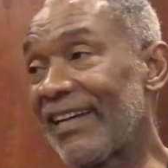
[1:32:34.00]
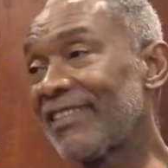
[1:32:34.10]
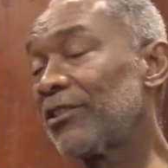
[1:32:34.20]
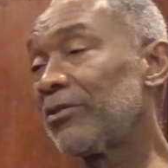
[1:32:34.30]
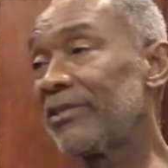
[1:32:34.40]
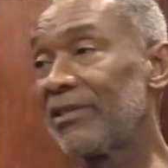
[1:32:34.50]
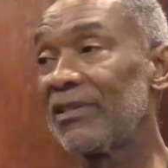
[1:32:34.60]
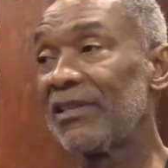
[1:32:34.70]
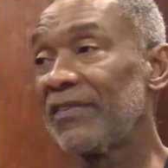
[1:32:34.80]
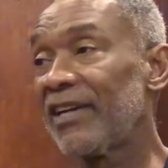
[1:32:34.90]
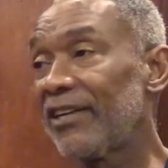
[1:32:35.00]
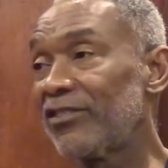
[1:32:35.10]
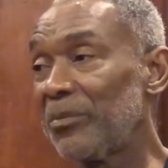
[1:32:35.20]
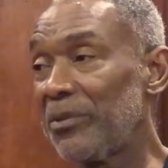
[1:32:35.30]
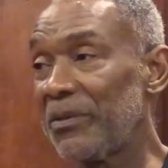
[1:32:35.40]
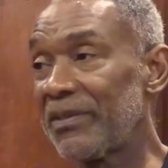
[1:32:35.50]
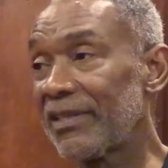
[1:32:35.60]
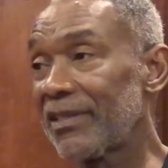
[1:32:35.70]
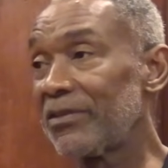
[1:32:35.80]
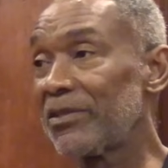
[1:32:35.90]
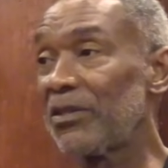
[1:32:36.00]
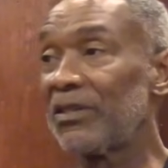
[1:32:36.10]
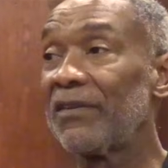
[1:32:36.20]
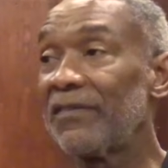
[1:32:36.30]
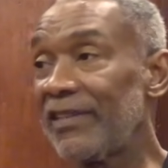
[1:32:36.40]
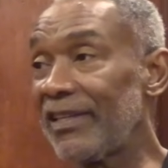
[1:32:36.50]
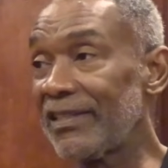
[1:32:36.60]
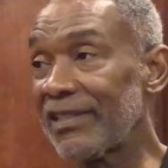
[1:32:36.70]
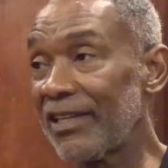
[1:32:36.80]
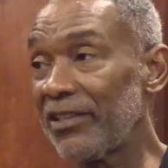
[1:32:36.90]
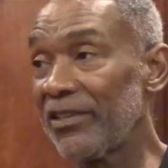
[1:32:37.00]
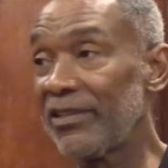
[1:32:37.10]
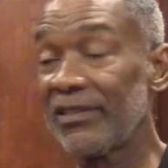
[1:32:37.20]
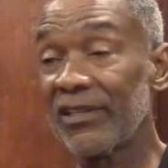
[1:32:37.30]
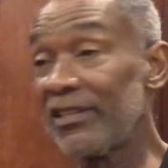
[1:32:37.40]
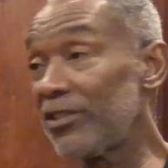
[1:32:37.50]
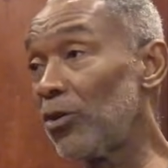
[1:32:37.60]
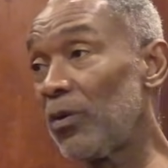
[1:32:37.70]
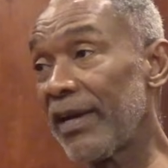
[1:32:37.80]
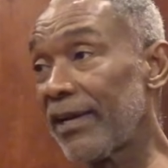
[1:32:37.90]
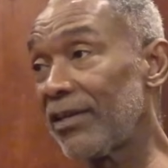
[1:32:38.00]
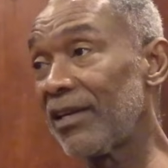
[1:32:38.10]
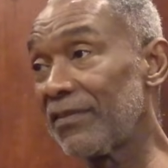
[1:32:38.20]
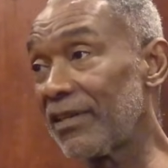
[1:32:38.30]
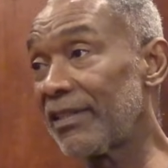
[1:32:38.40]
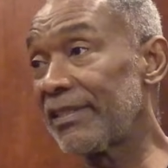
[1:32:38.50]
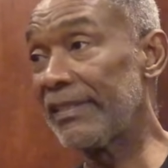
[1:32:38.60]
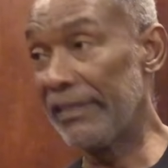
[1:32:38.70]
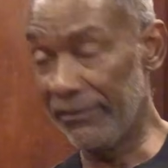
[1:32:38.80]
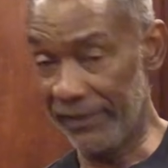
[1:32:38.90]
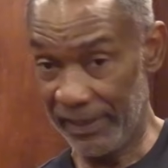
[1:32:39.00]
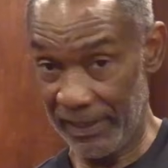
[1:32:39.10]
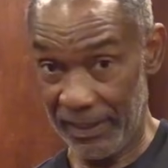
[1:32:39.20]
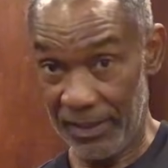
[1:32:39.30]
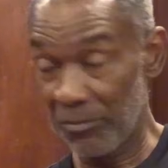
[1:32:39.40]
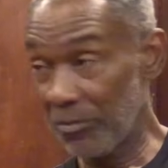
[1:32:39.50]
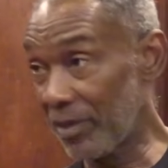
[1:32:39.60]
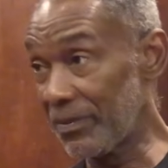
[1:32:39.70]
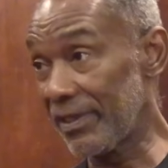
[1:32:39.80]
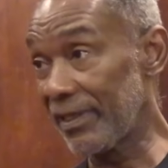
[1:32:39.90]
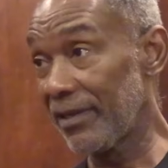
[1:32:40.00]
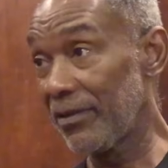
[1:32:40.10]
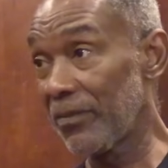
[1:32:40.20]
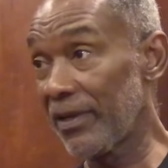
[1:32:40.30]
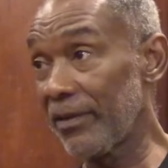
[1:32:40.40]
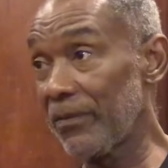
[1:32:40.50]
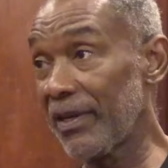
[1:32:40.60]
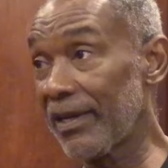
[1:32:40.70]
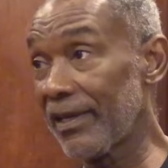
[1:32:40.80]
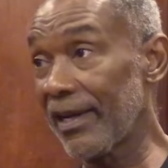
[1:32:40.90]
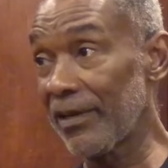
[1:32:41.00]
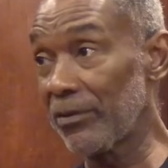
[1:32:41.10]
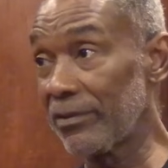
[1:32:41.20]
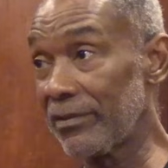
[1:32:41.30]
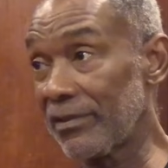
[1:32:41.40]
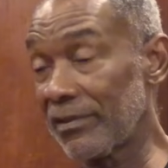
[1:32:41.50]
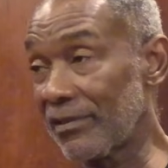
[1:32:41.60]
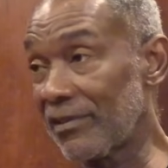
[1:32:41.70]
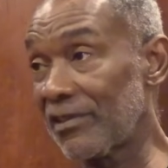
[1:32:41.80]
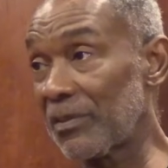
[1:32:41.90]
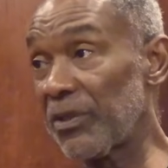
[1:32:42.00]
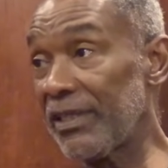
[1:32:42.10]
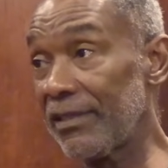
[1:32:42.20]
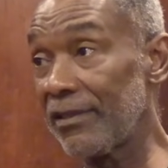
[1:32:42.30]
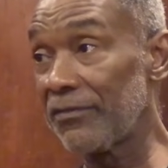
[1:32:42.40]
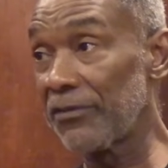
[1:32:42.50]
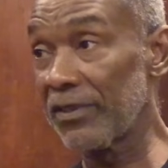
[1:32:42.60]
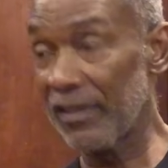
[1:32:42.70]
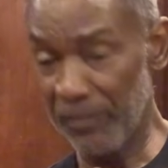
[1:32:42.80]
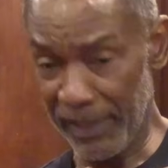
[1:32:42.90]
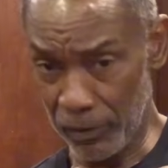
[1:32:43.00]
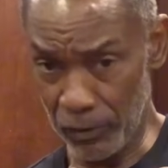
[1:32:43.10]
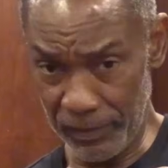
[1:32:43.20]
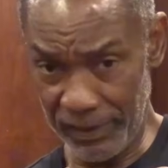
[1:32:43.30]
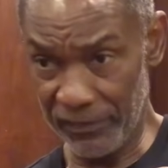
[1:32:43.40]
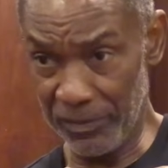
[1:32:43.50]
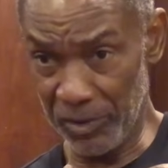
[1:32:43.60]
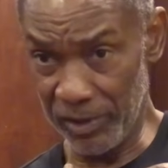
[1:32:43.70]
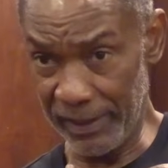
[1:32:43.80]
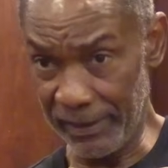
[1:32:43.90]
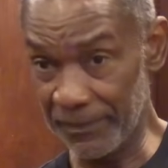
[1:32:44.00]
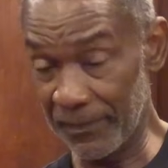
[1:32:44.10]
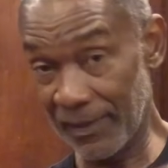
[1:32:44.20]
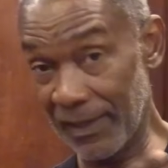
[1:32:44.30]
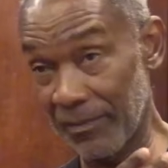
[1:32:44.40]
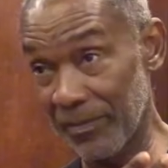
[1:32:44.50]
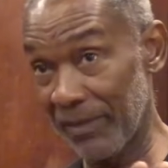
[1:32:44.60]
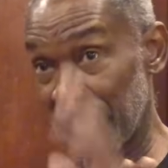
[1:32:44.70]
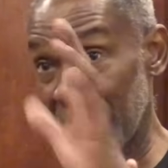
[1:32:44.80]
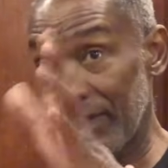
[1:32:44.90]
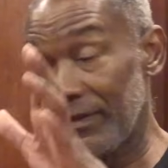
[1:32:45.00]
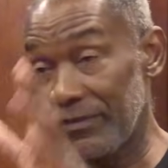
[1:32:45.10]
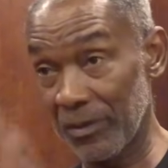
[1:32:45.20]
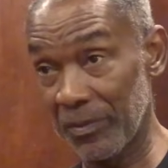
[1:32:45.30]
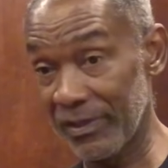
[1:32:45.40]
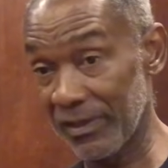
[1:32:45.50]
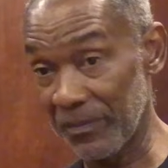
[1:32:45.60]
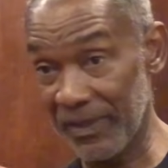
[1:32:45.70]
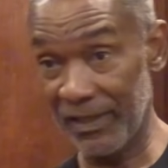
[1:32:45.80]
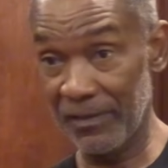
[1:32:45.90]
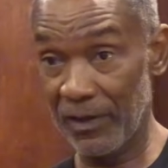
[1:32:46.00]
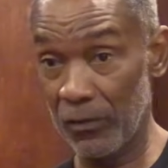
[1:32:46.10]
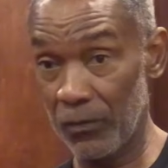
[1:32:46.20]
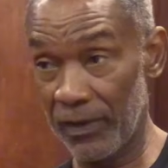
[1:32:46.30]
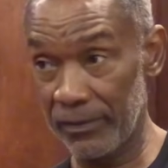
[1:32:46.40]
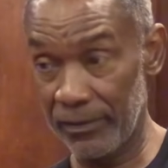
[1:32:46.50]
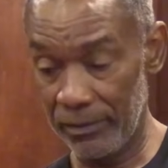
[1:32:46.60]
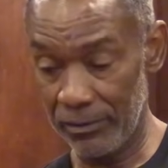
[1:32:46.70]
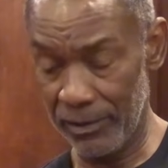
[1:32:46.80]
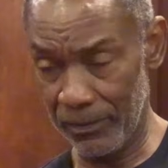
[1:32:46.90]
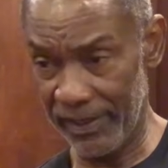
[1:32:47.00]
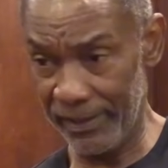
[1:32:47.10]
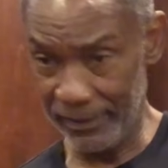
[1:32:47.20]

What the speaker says: as a result of your attributes, as a result of things that you're doing. So there's no way I could have conceived bobsleigh when I was sprinting in front of my house every morning, and my mother lives opposite me. Our newlywed